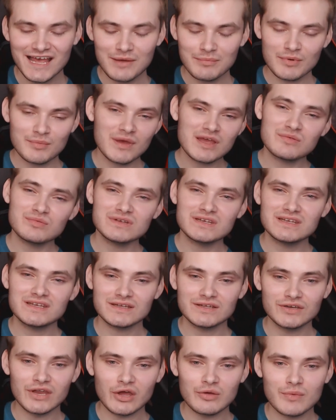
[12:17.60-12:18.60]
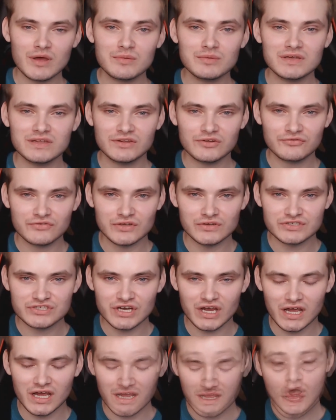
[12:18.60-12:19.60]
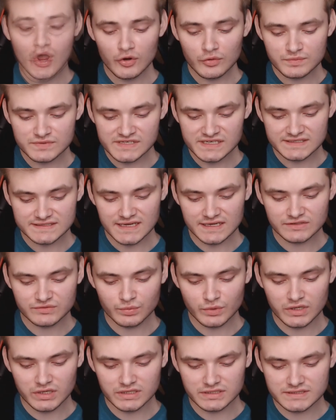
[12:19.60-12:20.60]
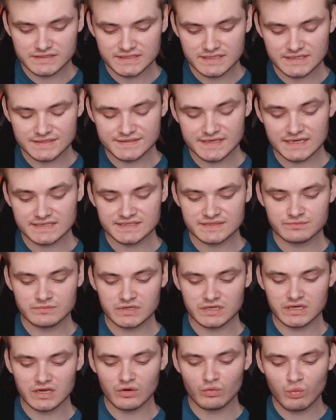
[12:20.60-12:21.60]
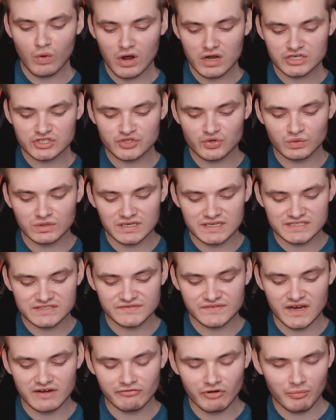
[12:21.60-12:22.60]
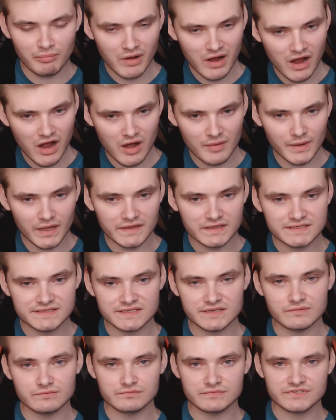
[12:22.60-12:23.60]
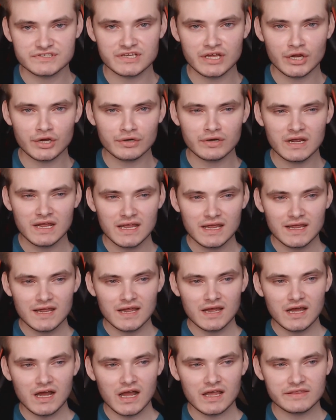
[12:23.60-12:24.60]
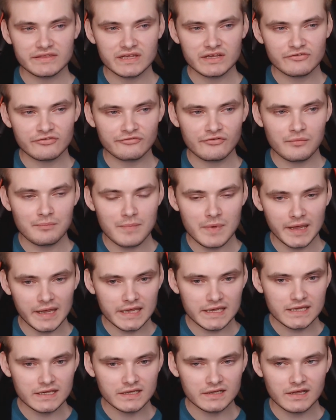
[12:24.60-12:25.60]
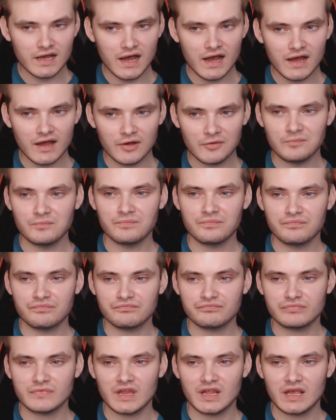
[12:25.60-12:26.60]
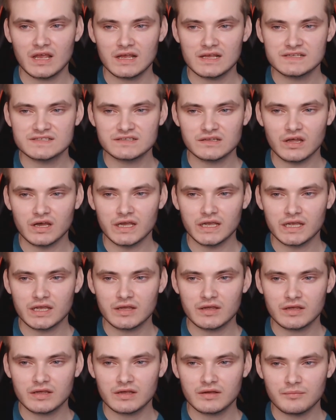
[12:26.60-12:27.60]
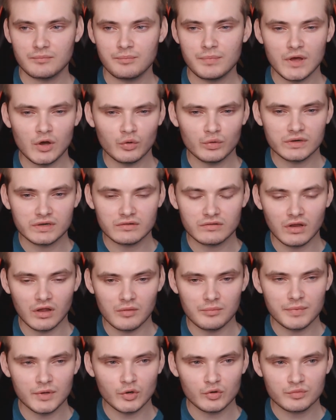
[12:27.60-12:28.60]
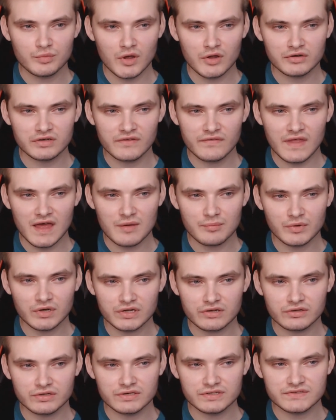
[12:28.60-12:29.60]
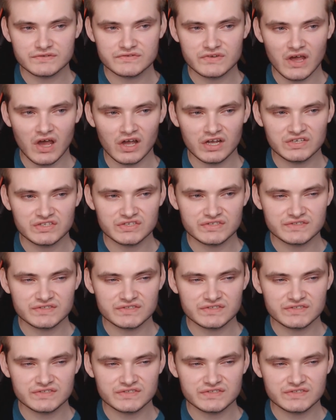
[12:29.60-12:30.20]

but maybe maybe in the future. So Hope Six Edwards has asked me, what is your least favorite part about The Sims? So, I think for me, is like build mode and that, because I